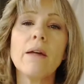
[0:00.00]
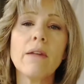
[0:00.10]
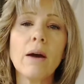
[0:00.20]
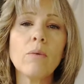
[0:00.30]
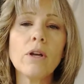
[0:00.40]

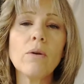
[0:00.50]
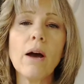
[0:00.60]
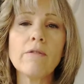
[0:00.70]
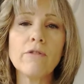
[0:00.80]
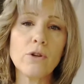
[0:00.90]
That way you
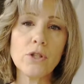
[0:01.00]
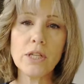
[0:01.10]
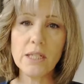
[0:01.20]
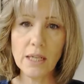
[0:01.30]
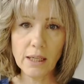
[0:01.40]
have
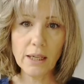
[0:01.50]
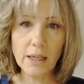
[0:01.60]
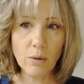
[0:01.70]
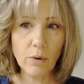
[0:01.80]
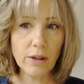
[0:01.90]
versatility
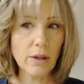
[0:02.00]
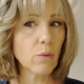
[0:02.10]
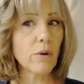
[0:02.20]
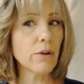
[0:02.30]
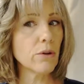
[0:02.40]
with it,
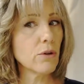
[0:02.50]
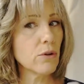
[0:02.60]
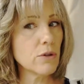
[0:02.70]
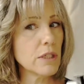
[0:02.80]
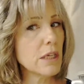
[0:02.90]
whether you're
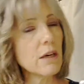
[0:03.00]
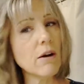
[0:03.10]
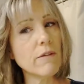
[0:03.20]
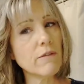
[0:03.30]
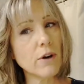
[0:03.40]
using it
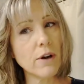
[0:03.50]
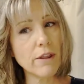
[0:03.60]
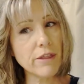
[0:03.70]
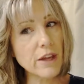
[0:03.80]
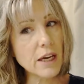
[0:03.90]
on very
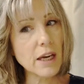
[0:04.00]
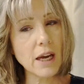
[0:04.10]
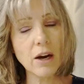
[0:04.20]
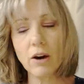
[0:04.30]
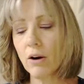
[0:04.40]
thick
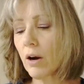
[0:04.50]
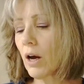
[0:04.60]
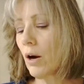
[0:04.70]
hair